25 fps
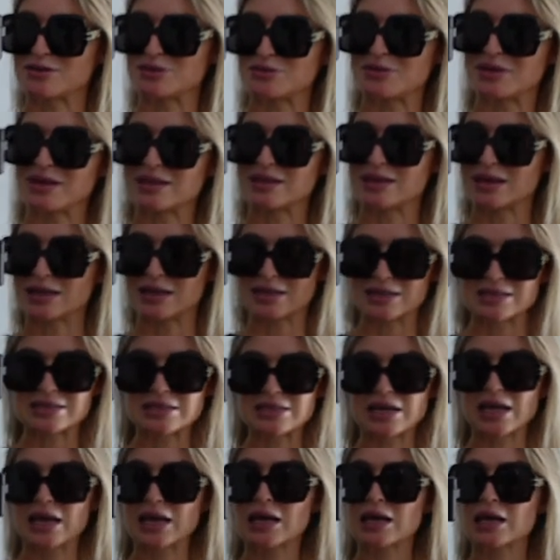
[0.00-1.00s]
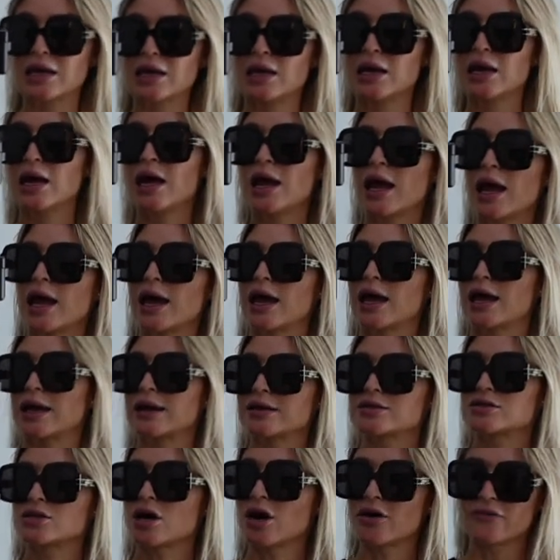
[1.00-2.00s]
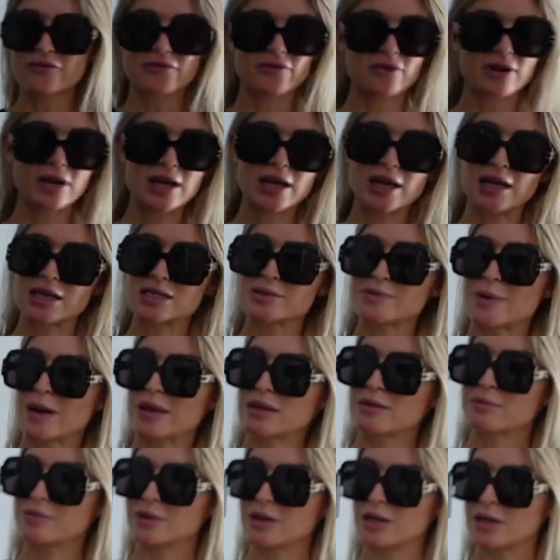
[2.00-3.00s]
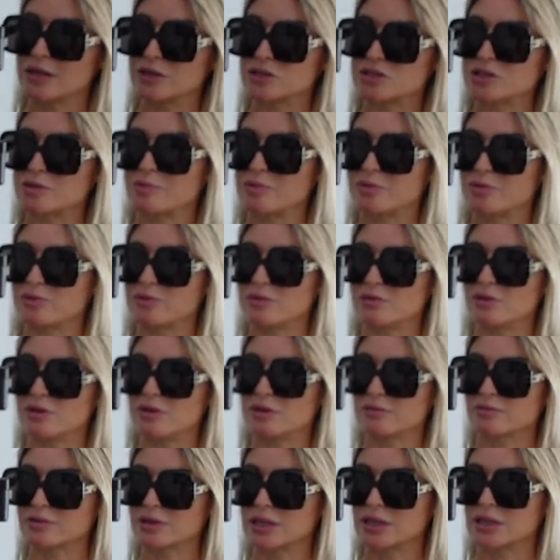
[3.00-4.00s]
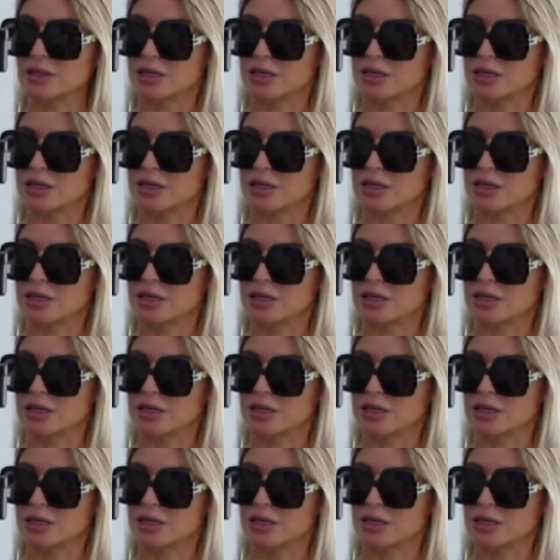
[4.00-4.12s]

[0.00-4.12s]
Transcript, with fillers: They're doing a ladies' day and it's all free. It's by the beach, the pool, really